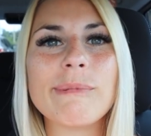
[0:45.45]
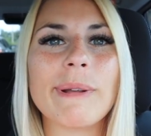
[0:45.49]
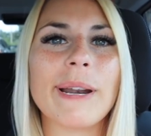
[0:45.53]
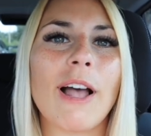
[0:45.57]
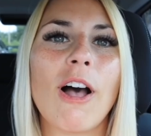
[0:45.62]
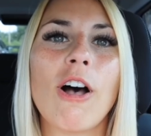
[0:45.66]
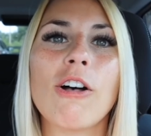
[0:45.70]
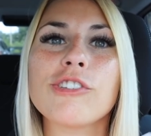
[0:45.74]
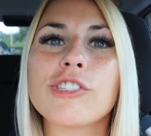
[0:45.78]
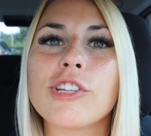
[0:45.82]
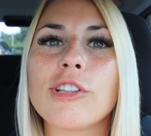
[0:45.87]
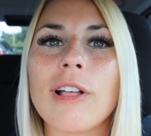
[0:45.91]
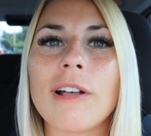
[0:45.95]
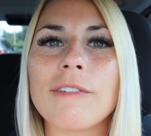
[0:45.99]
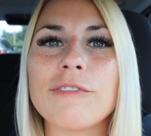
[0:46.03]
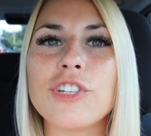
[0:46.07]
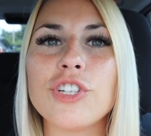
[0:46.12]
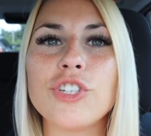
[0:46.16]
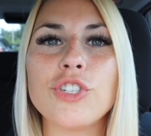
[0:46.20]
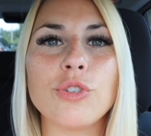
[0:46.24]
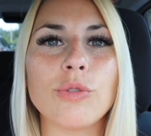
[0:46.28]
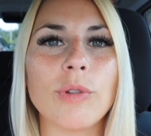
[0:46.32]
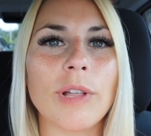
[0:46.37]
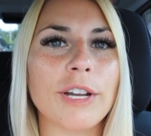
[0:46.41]
but I also love
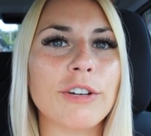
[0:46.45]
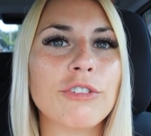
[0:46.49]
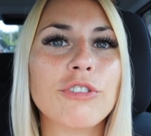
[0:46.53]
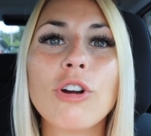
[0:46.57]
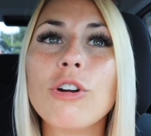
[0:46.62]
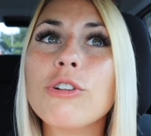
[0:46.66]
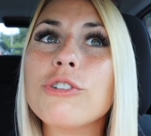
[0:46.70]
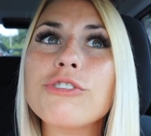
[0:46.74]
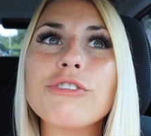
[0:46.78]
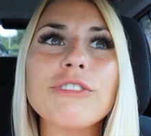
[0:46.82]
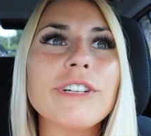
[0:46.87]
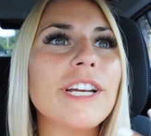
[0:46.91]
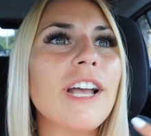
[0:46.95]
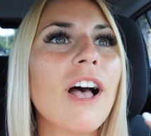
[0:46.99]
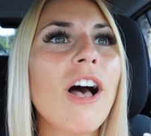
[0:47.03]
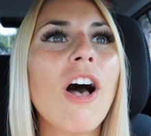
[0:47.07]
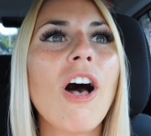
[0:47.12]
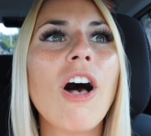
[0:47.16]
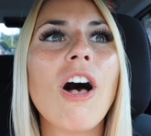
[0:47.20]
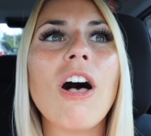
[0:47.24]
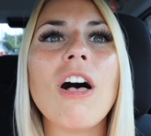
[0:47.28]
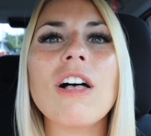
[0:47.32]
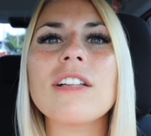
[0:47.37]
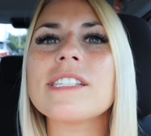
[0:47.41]
to do like grocery
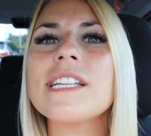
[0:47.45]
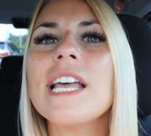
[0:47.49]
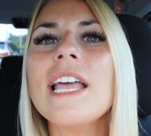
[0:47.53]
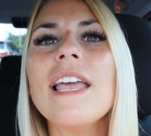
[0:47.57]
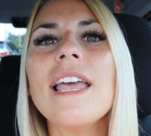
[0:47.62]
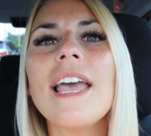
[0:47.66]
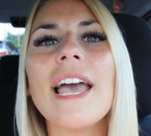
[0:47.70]
hauls